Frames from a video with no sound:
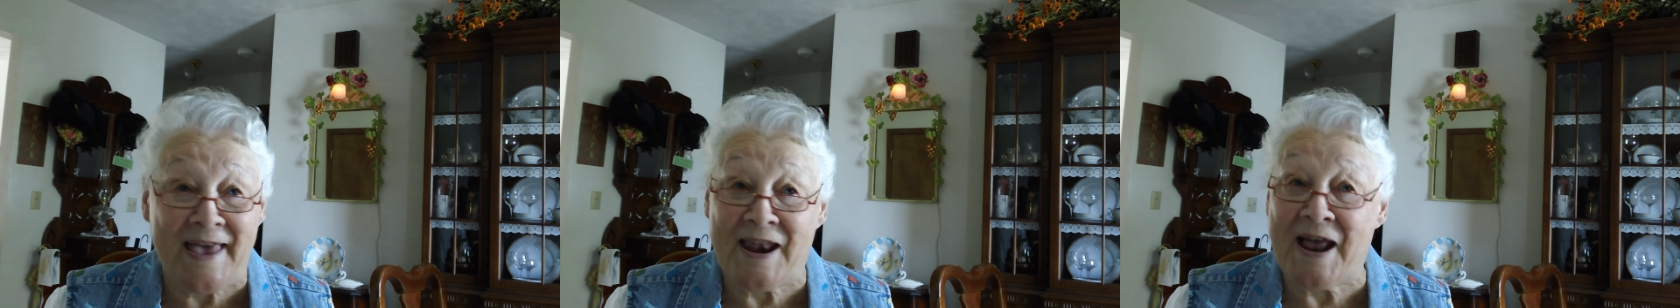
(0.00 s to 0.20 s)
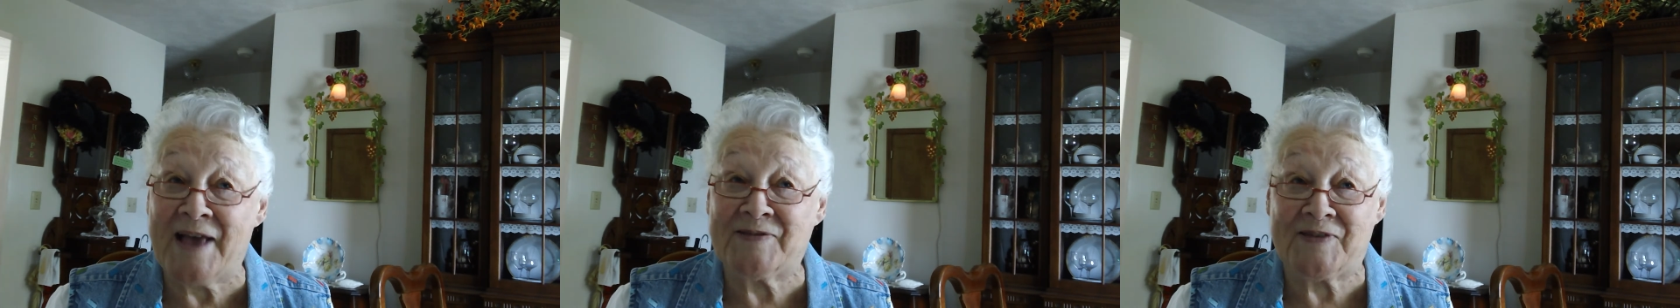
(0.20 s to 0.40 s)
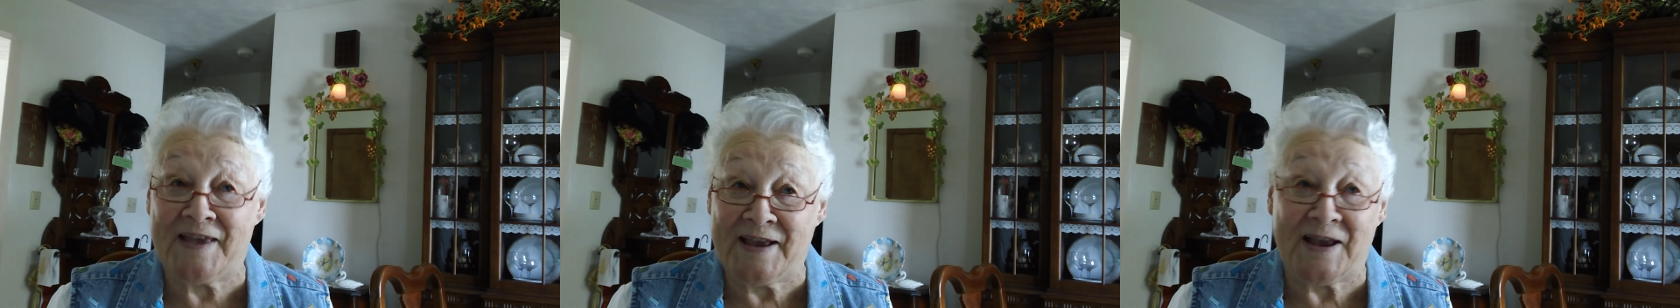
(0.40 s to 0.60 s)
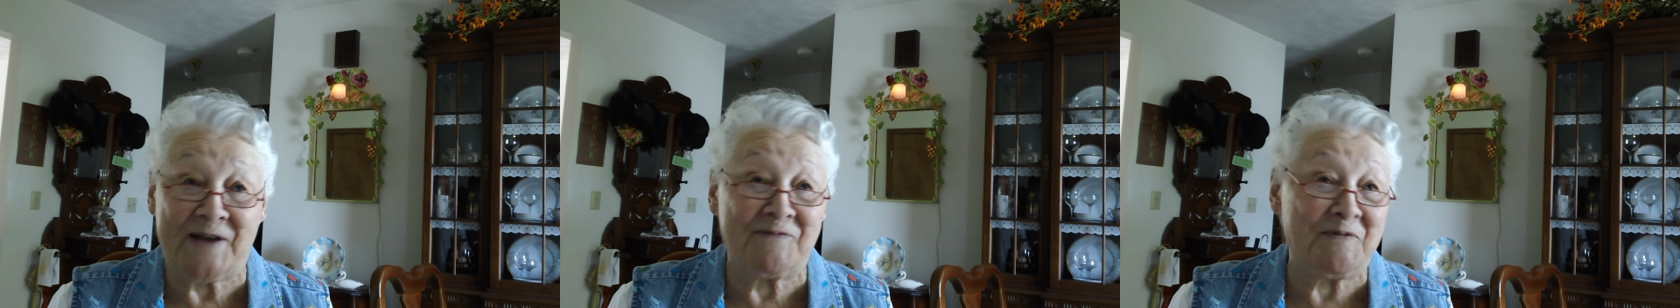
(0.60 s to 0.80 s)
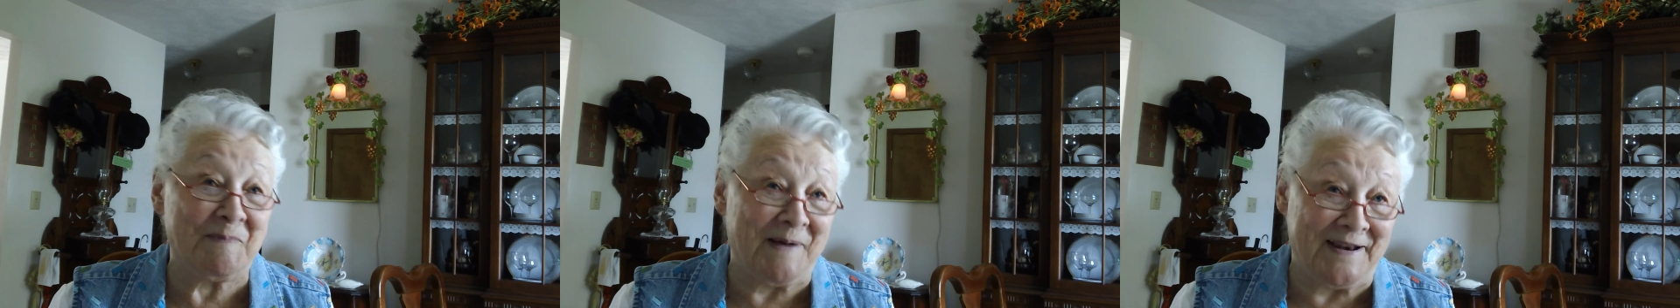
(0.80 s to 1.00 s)
And I think
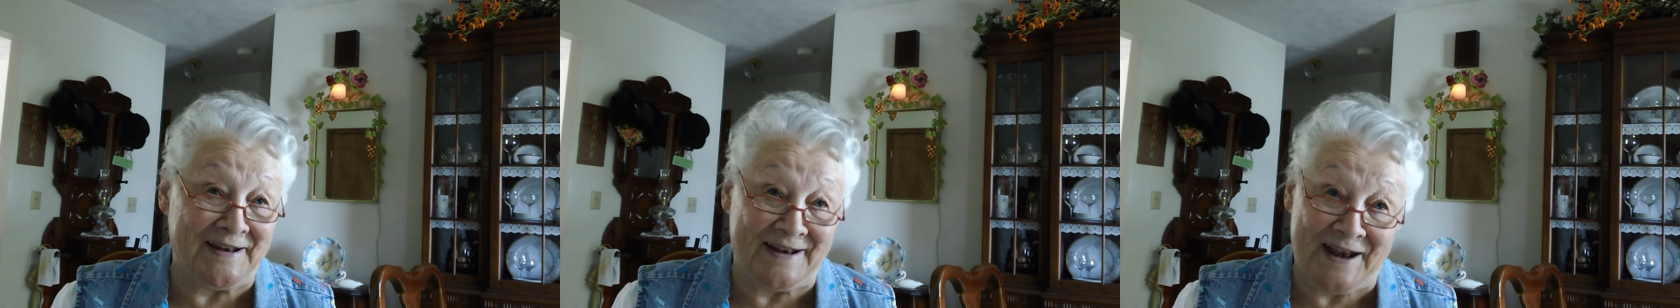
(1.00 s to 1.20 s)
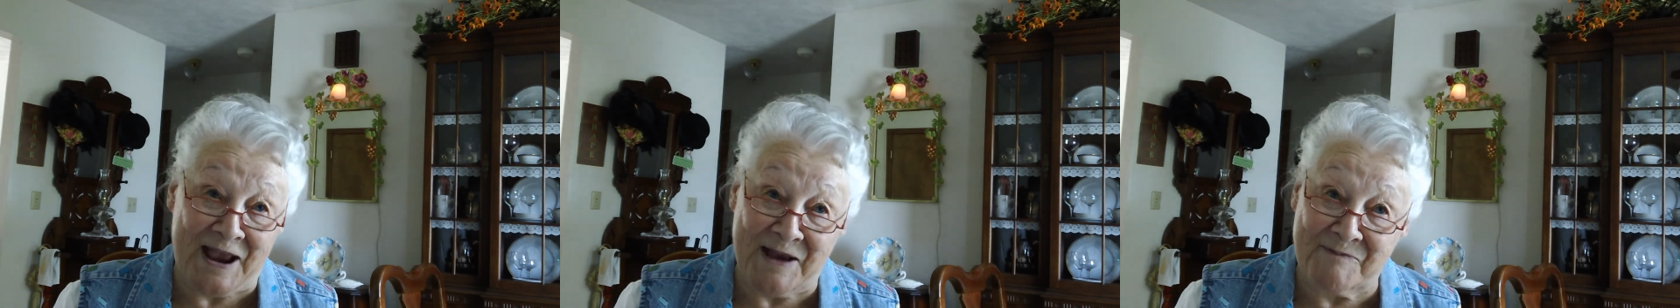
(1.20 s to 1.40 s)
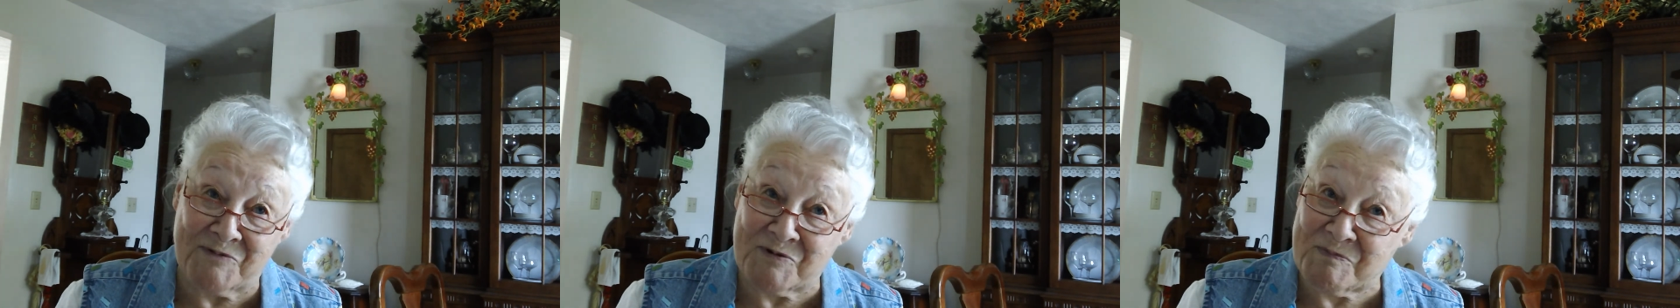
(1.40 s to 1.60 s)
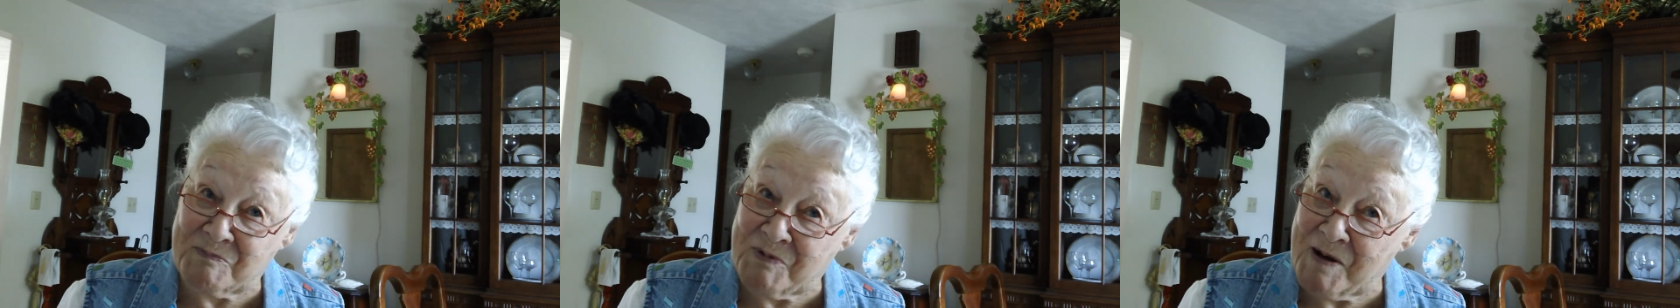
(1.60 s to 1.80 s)
everybody in Heyworth